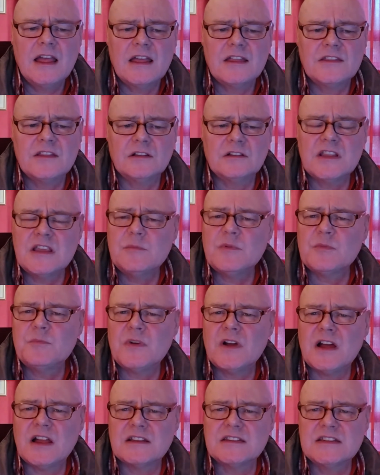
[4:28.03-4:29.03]
The Labour
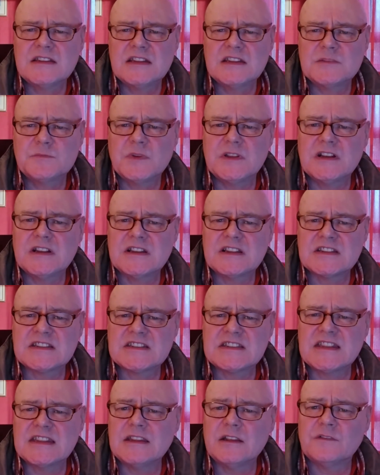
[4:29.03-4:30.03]
Party has been in a
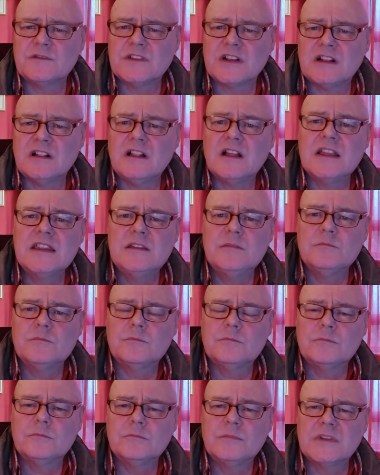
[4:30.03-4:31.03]
state of decline
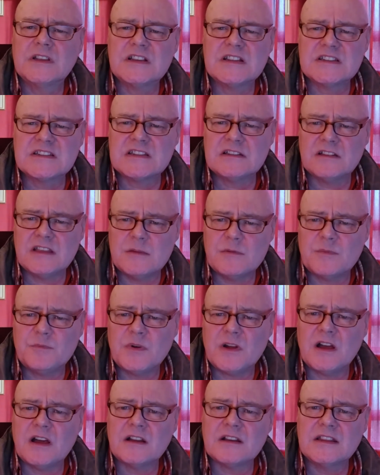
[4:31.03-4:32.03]
because the Labour
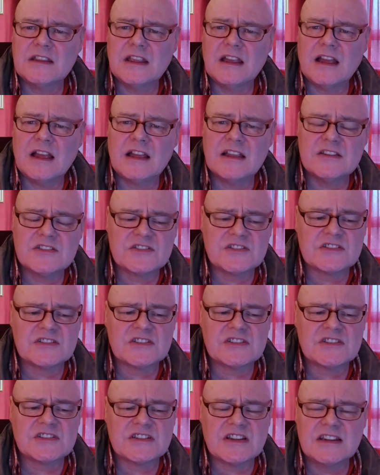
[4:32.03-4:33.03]
Party has
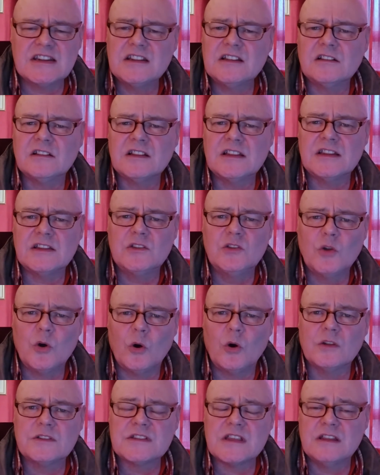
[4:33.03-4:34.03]
singularly
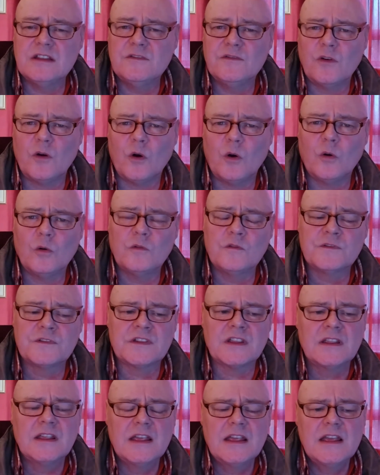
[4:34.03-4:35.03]
not
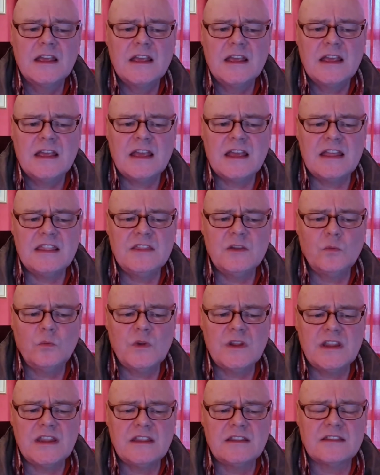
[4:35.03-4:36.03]
evolved in the
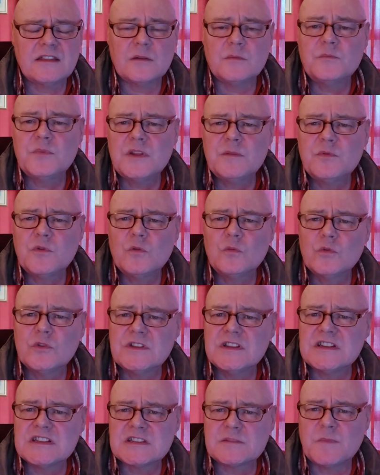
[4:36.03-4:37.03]
way that people
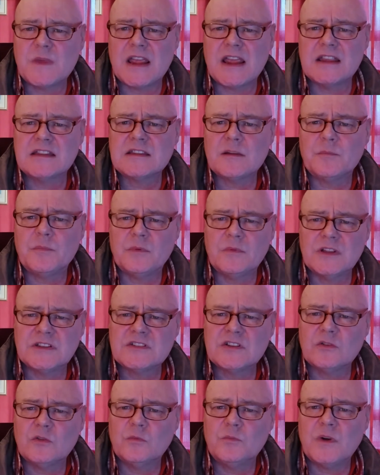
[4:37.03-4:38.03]
would expect a
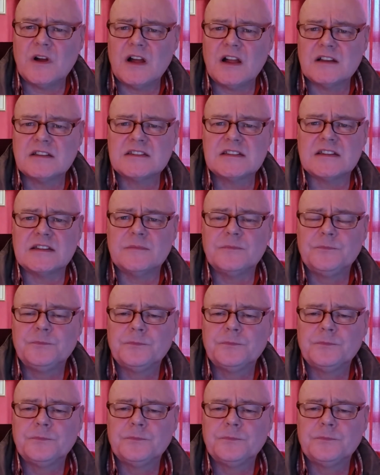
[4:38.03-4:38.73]
political party.